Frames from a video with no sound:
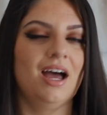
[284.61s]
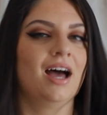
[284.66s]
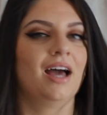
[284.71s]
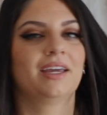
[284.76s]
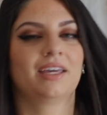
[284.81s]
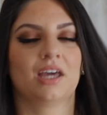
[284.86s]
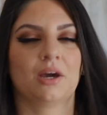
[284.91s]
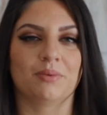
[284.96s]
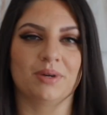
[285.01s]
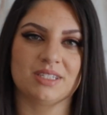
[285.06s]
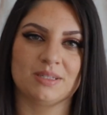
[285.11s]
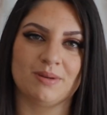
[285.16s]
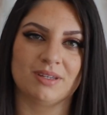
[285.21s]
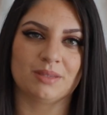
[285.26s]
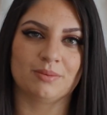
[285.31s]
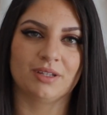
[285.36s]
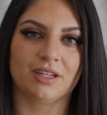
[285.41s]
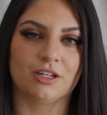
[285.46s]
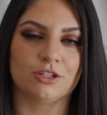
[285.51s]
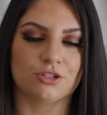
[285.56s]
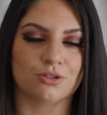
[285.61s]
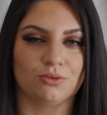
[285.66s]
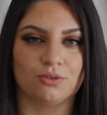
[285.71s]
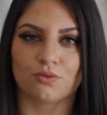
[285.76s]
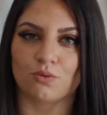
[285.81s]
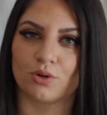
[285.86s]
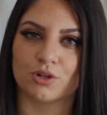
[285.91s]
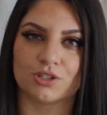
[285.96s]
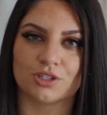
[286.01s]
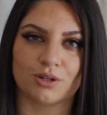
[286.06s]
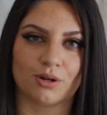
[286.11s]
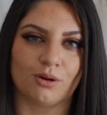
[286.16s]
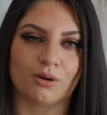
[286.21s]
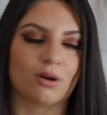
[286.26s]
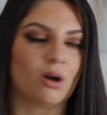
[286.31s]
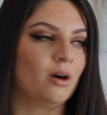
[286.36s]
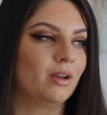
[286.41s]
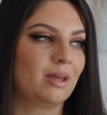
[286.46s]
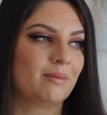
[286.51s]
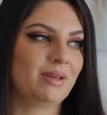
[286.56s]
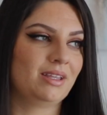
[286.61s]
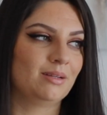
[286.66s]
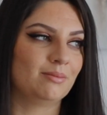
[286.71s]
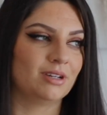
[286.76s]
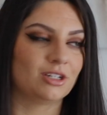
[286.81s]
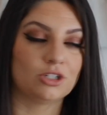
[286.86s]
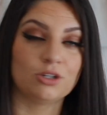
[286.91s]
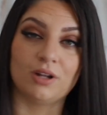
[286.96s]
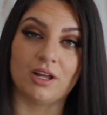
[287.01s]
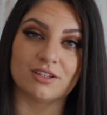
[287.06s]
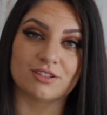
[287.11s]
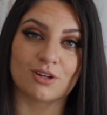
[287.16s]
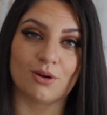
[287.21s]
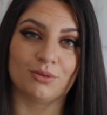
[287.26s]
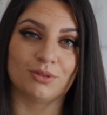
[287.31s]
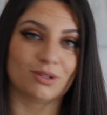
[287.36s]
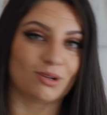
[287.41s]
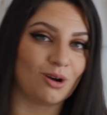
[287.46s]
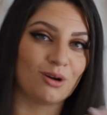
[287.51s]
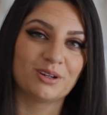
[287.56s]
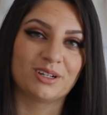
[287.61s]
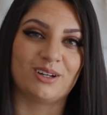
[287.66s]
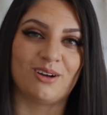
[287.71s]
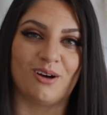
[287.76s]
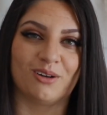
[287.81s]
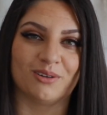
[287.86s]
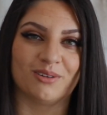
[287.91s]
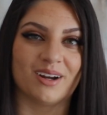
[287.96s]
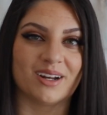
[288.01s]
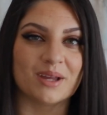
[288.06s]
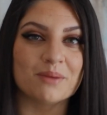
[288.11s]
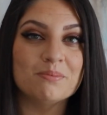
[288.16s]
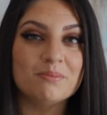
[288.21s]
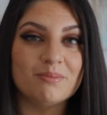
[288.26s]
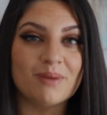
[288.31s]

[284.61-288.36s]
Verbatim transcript: I can't wait to make them again soon. Of course, they're all gone. I made them like two days ago and they're already gone already.